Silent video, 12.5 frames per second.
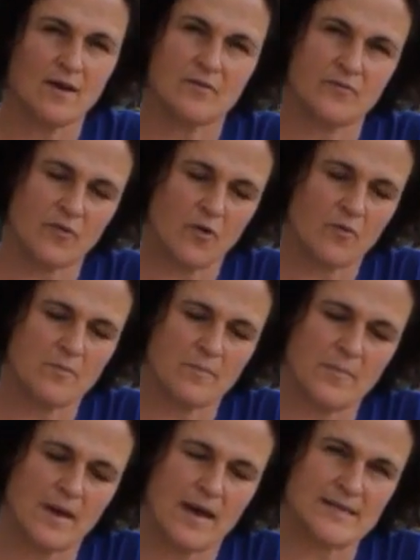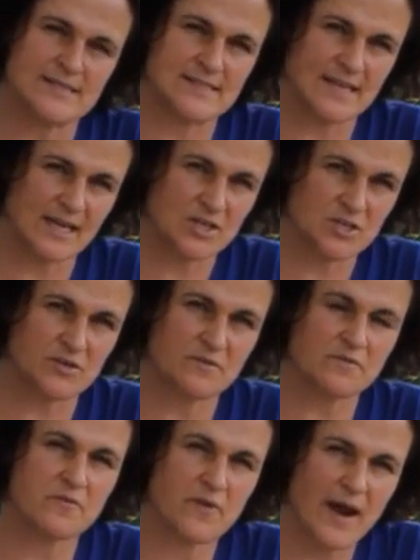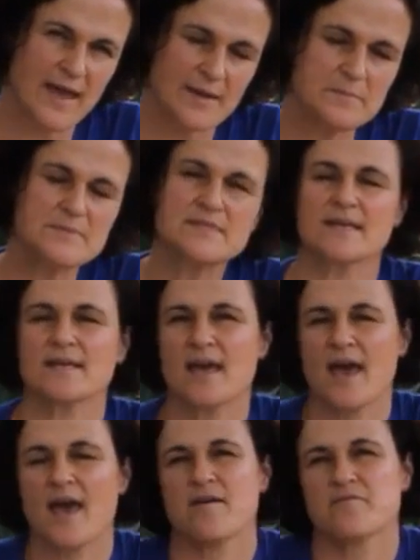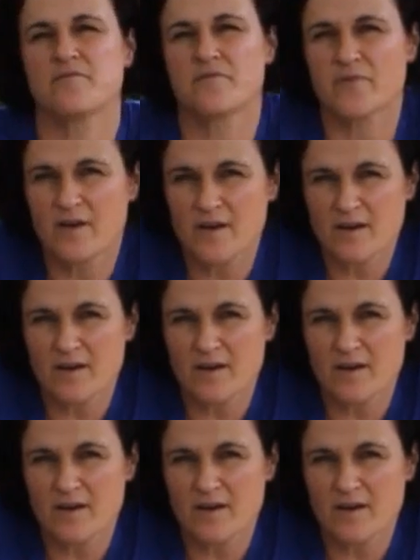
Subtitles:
from a section of frames that have